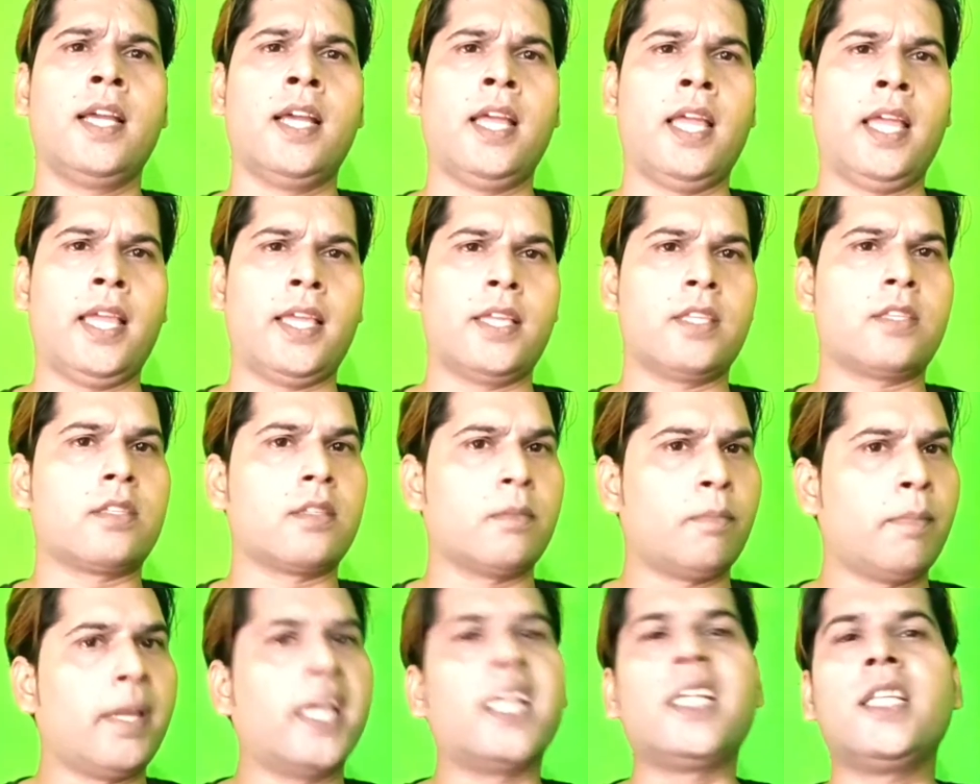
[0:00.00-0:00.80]
is
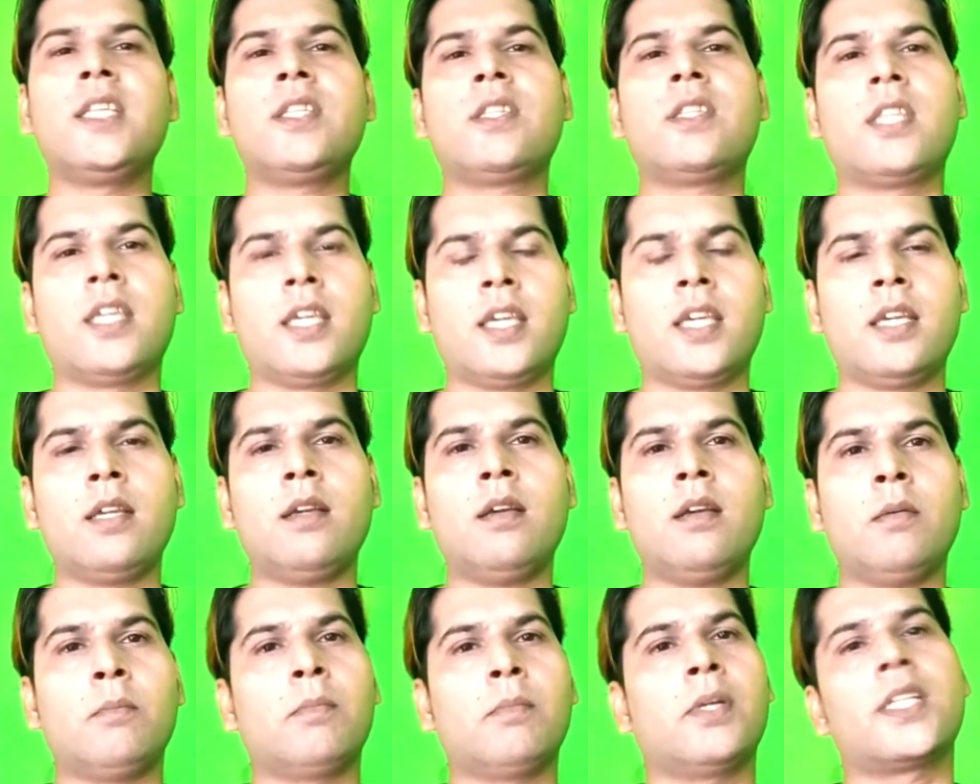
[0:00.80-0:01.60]
many
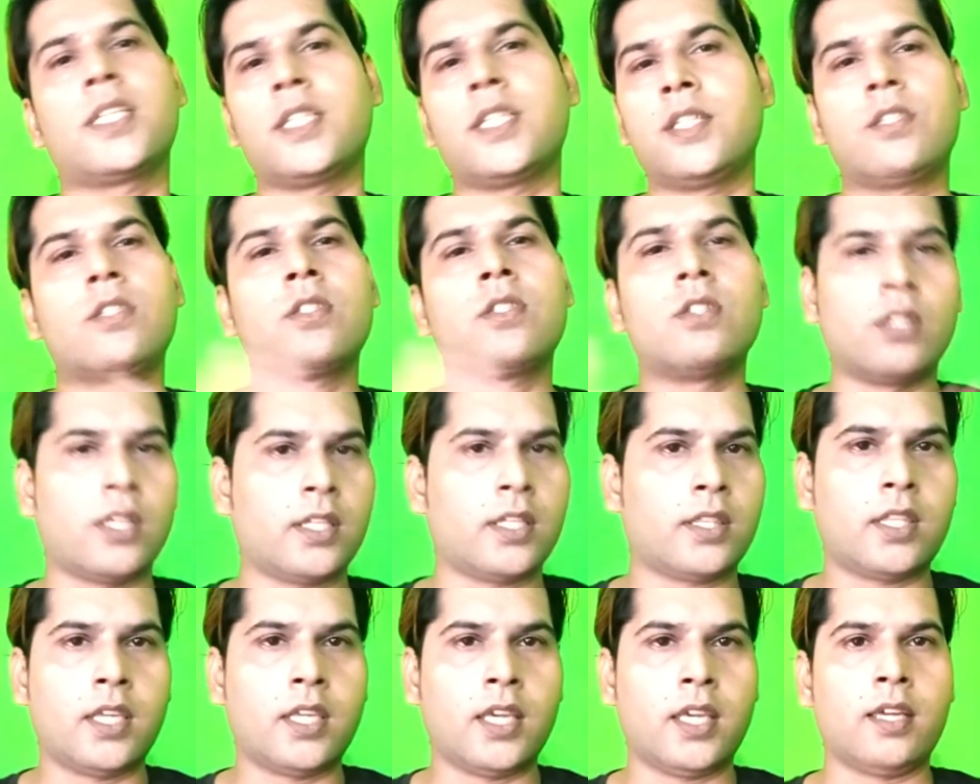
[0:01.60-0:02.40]
thing, but it's
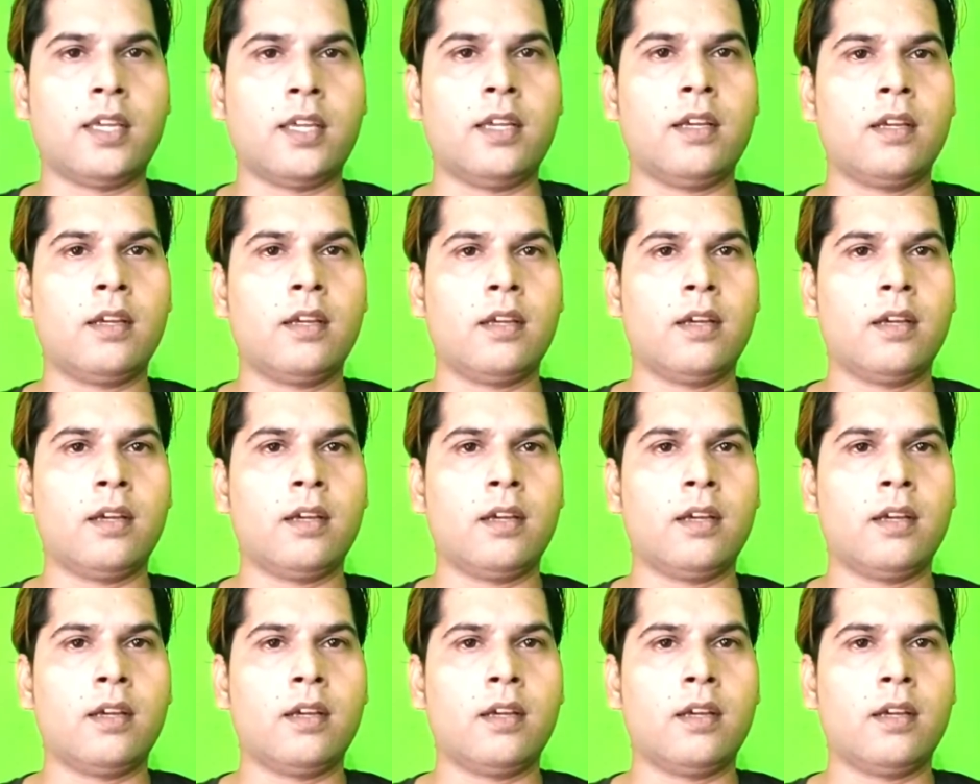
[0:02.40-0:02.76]
nothing.